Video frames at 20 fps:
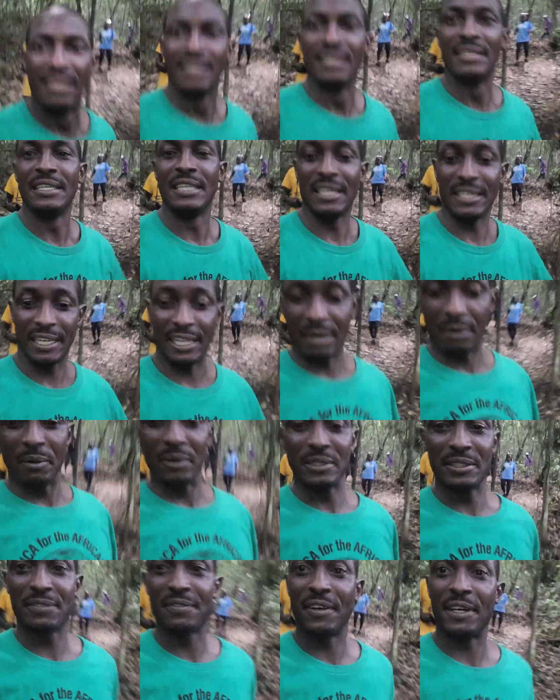Yeah, that
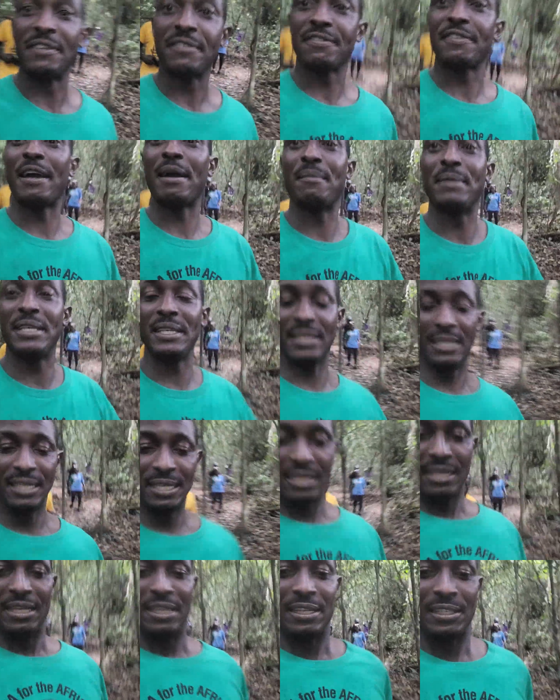was fun, family.
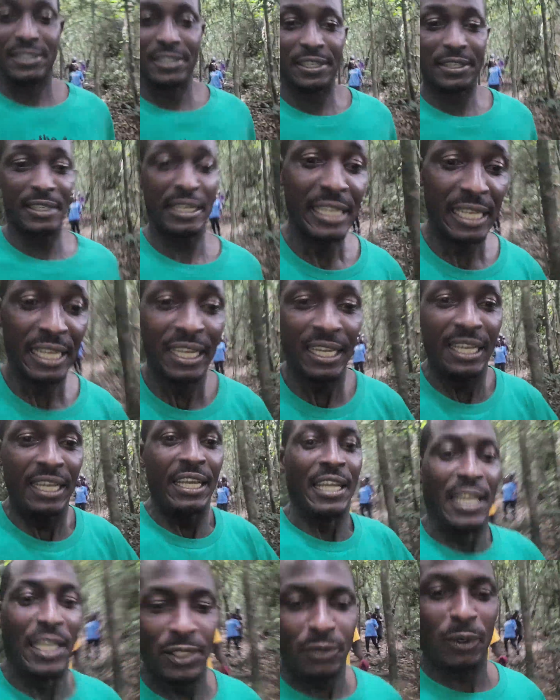So
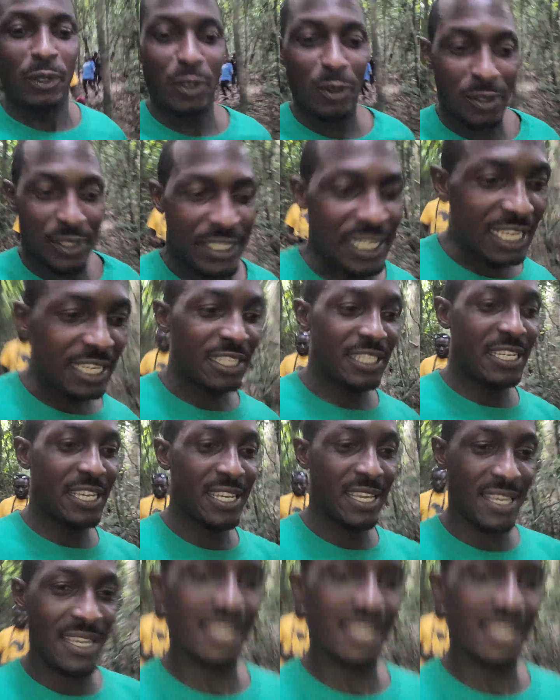it's one of those things.